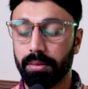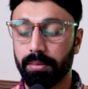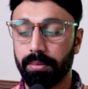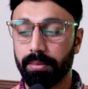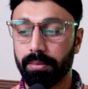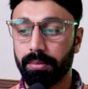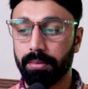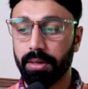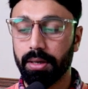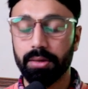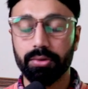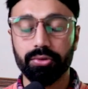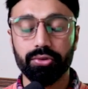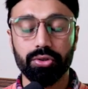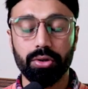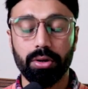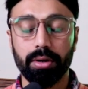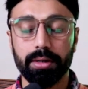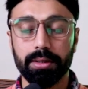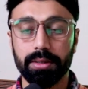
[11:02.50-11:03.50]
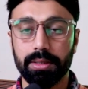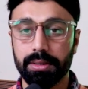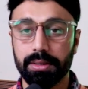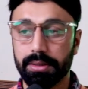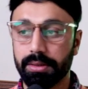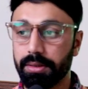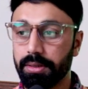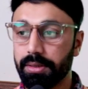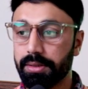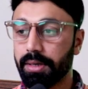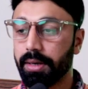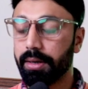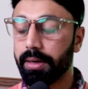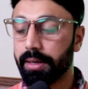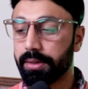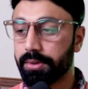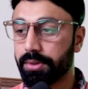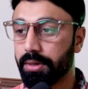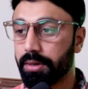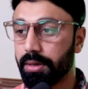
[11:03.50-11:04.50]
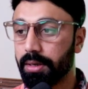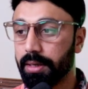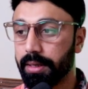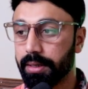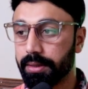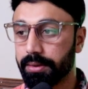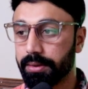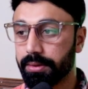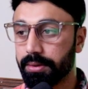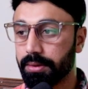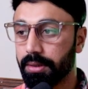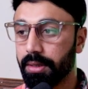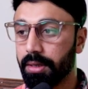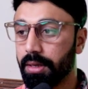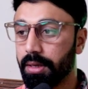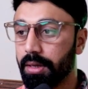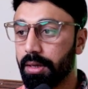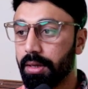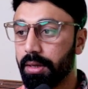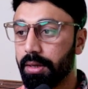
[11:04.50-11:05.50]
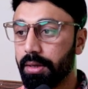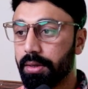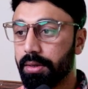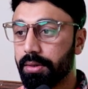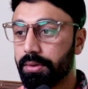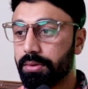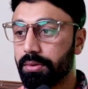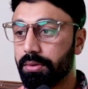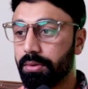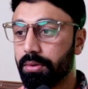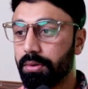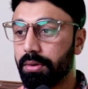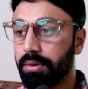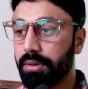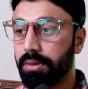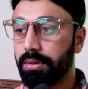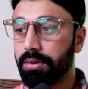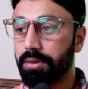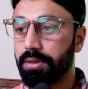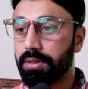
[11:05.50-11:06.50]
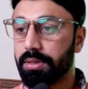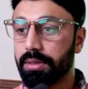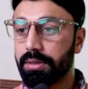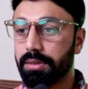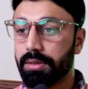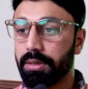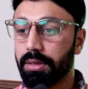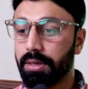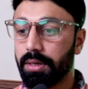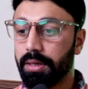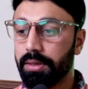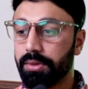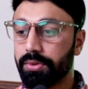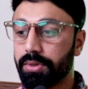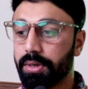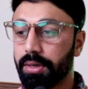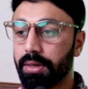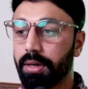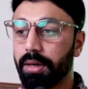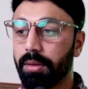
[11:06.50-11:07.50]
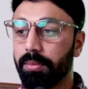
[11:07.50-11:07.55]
in short, these are external links. So this is Instagram,